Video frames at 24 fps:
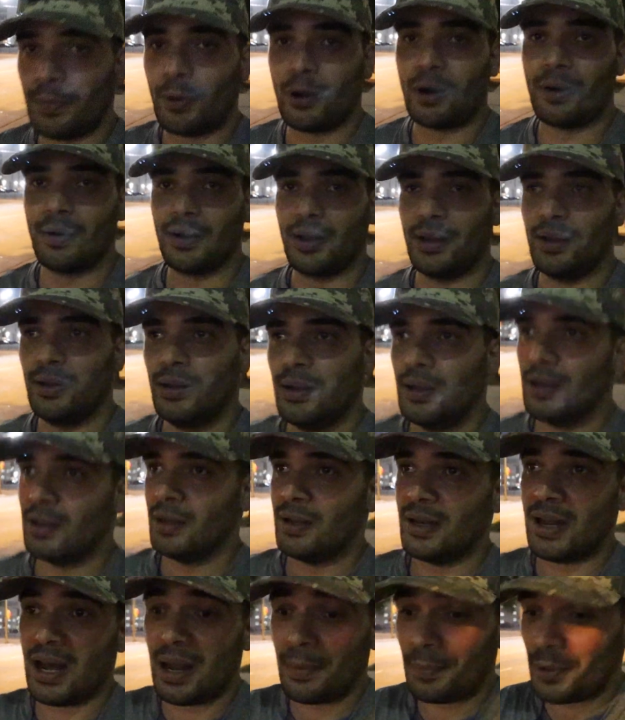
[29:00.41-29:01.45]
Party,
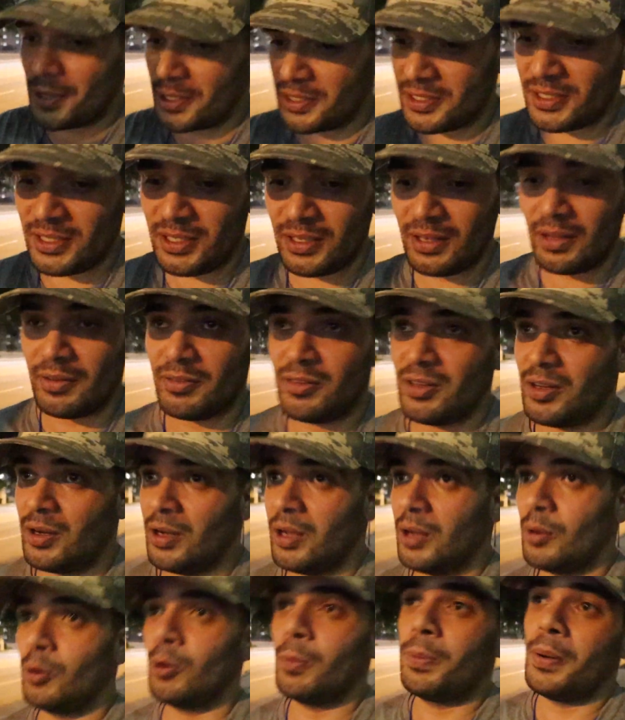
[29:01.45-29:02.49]
not president of the
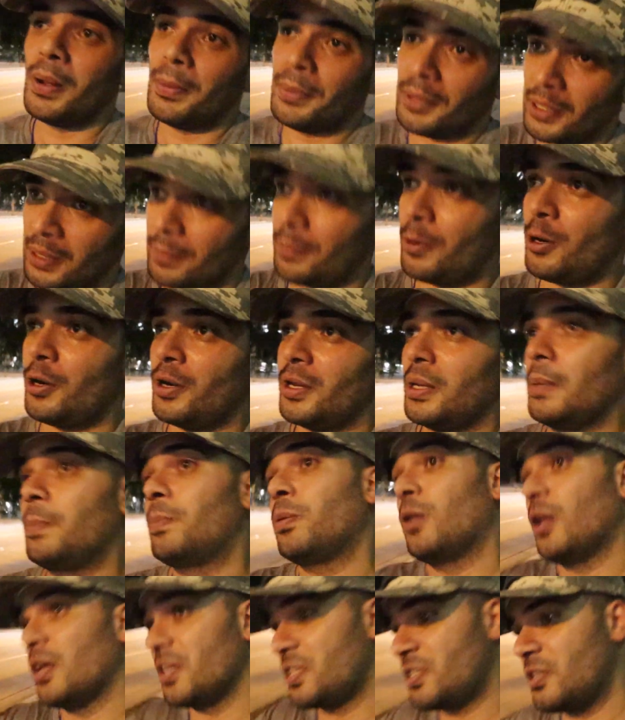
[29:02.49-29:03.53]
Republican Party
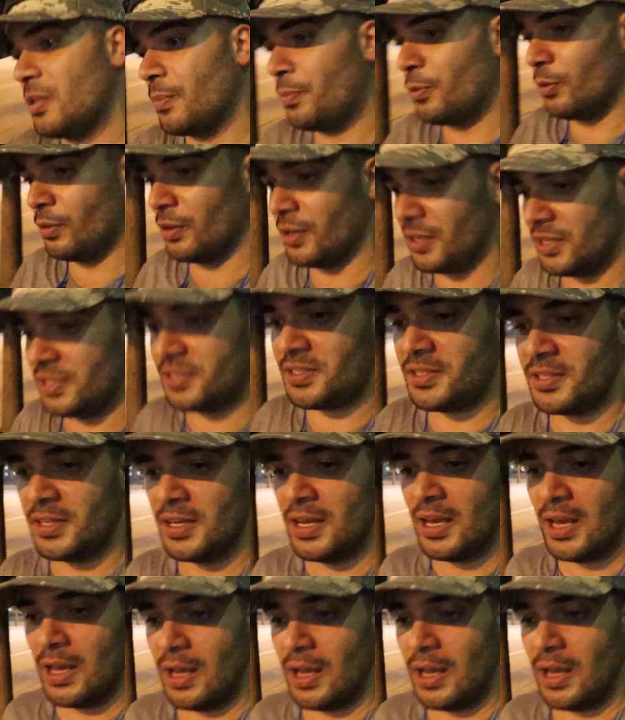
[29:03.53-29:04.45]
plus the police.